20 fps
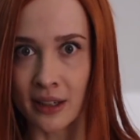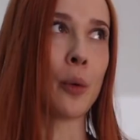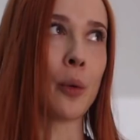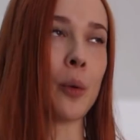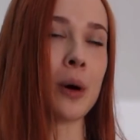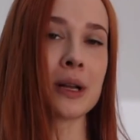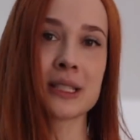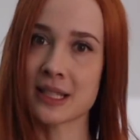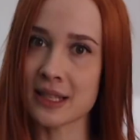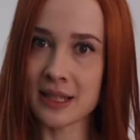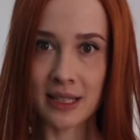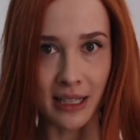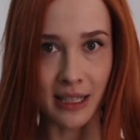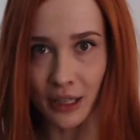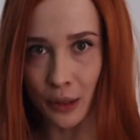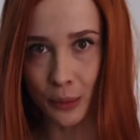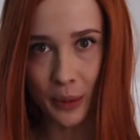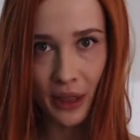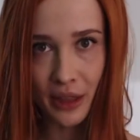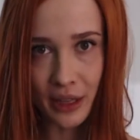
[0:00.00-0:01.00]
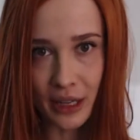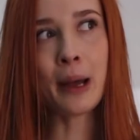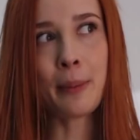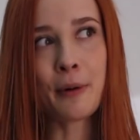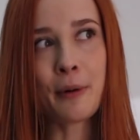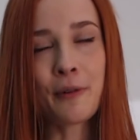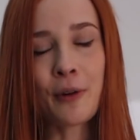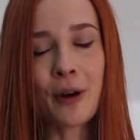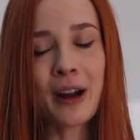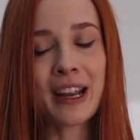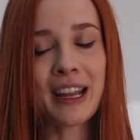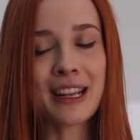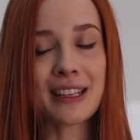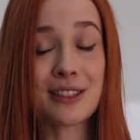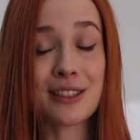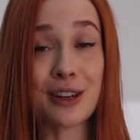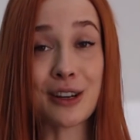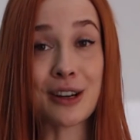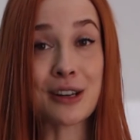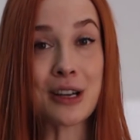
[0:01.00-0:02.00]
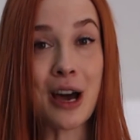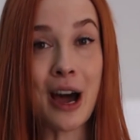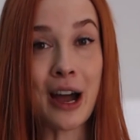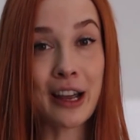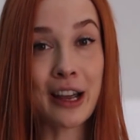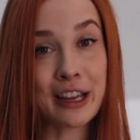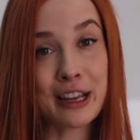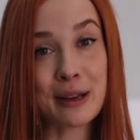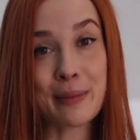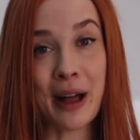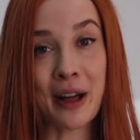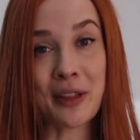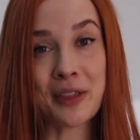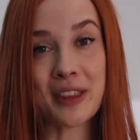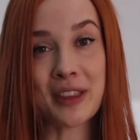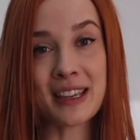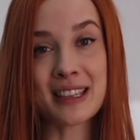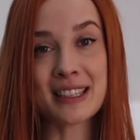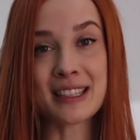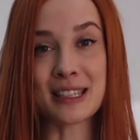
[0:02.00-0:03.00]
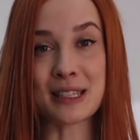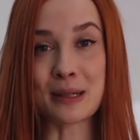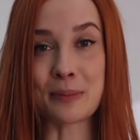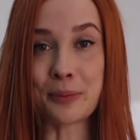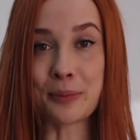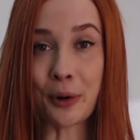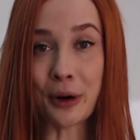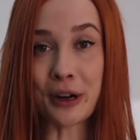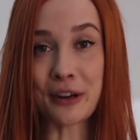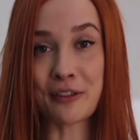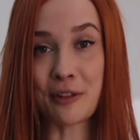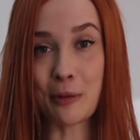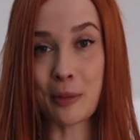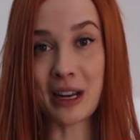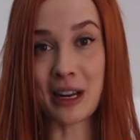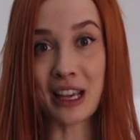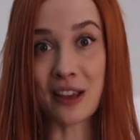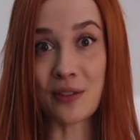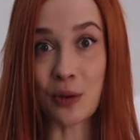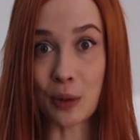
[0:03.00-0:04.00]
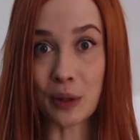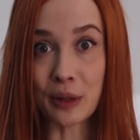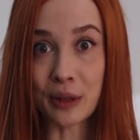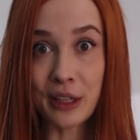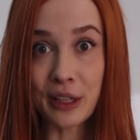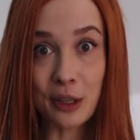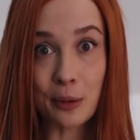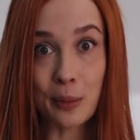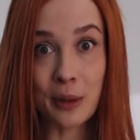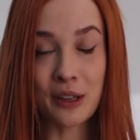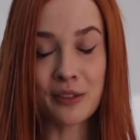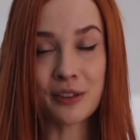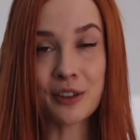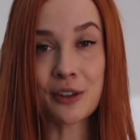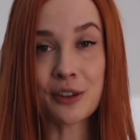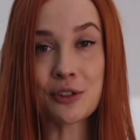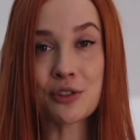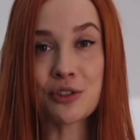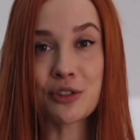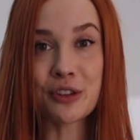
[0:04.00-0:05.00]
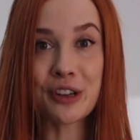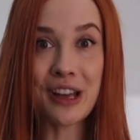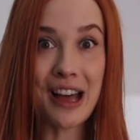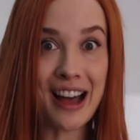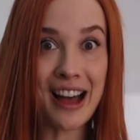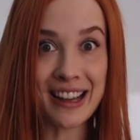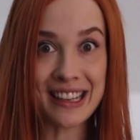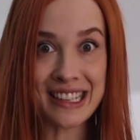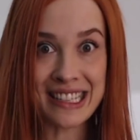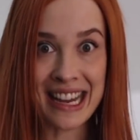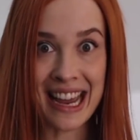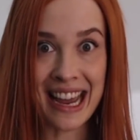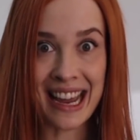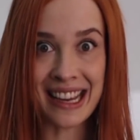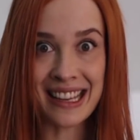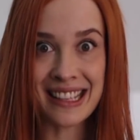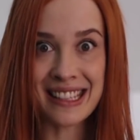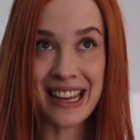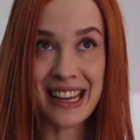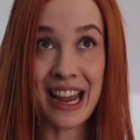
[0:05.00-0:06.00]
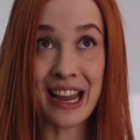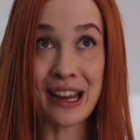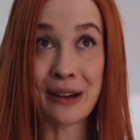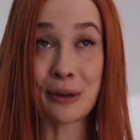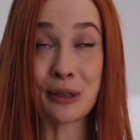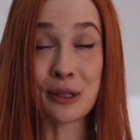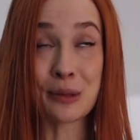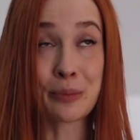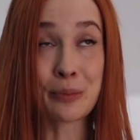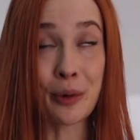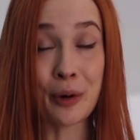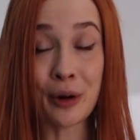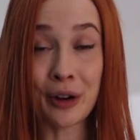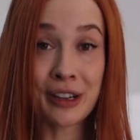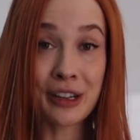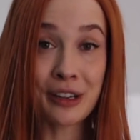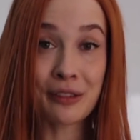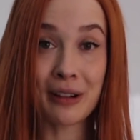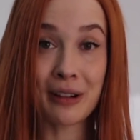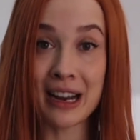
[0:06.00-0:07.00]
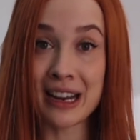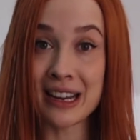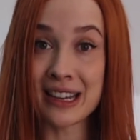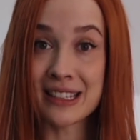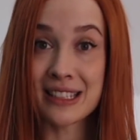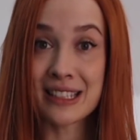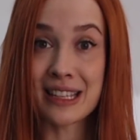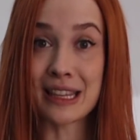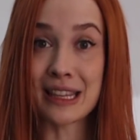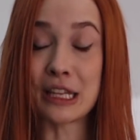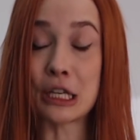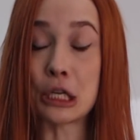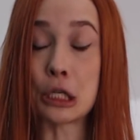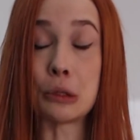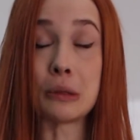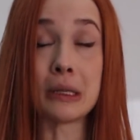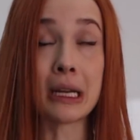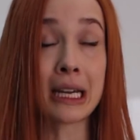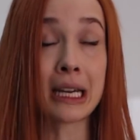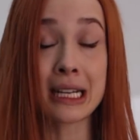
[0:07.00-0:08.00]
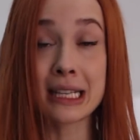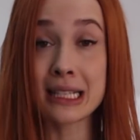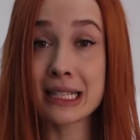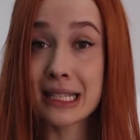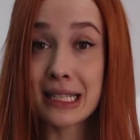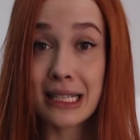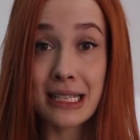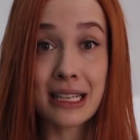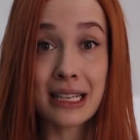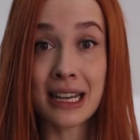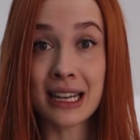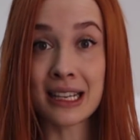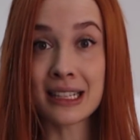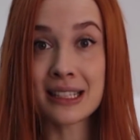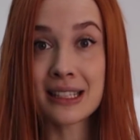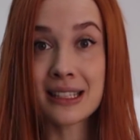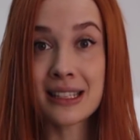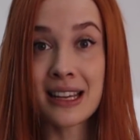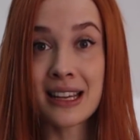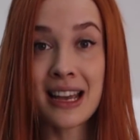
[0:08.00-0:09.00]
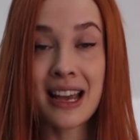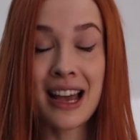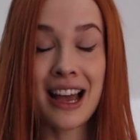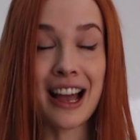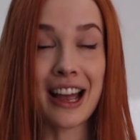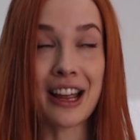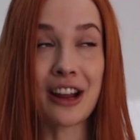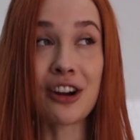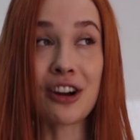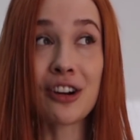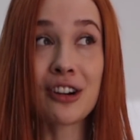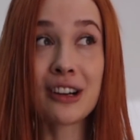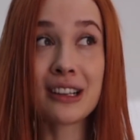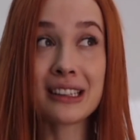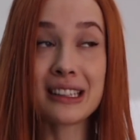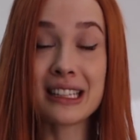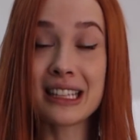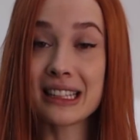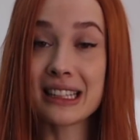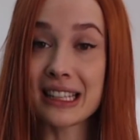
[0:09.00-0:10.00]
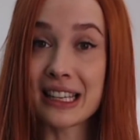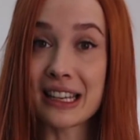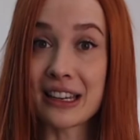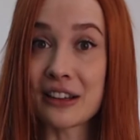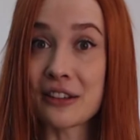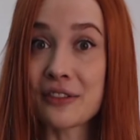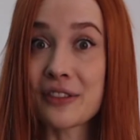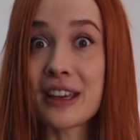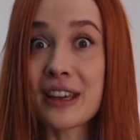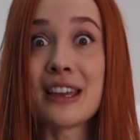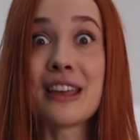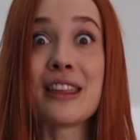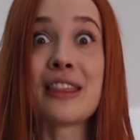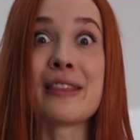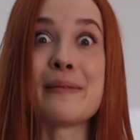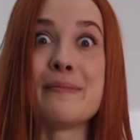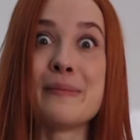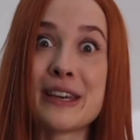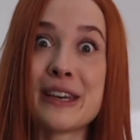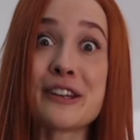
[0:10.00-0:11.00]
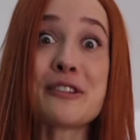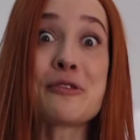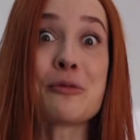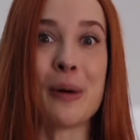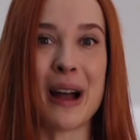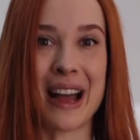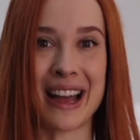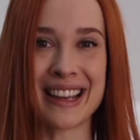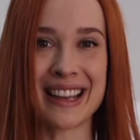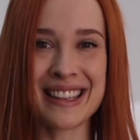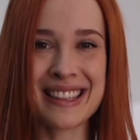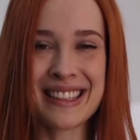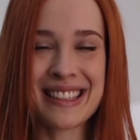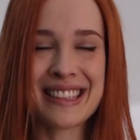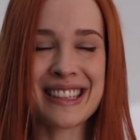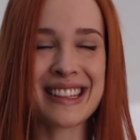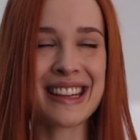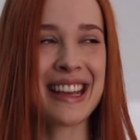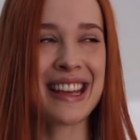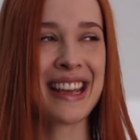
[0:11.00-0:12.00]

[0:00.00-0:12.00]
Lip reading: What's the deal with it? Before I get started talking about this, it's important for me to give you a little bit of cultural context. I was born and raised in the United States. I currently live in the Midwest.